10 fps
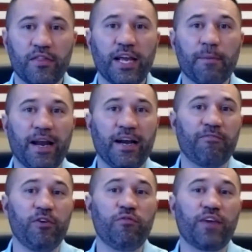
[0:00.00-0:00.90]
think about it.
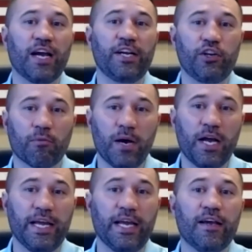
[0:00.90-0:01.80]
If you've got your
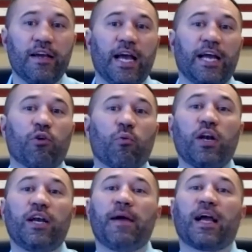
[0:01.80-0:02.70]
money and you're
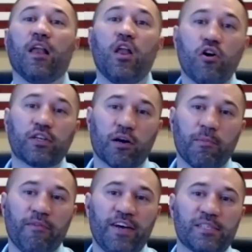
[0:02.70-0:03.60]
wanting to make a long-term
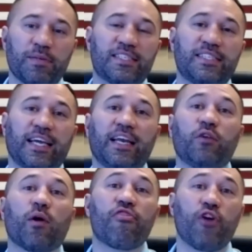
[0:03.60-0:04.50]
investment, stick it
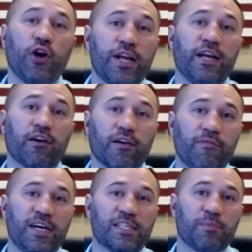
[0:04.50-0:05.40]
into a 30-year
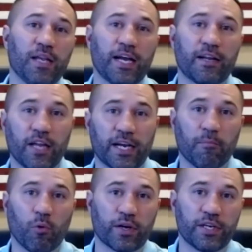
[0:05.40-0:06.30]
investment like a
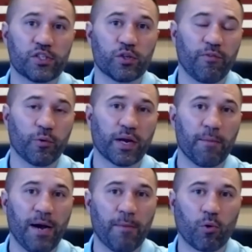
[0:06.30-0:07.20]
mortgage. So if you were going
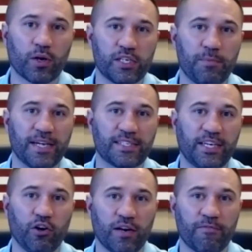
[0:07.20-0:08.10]
to buy a mortgage-backed
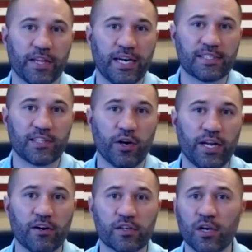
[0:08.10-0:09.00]
security for the next 30
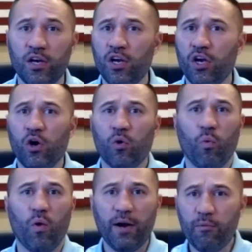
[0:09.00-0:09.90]
years,
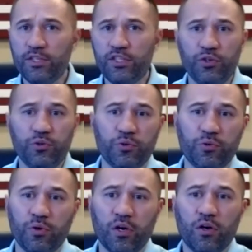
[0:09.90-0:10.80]
why would
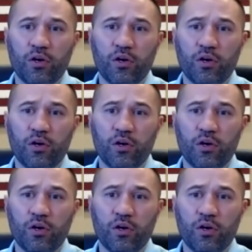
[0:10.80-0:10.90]
you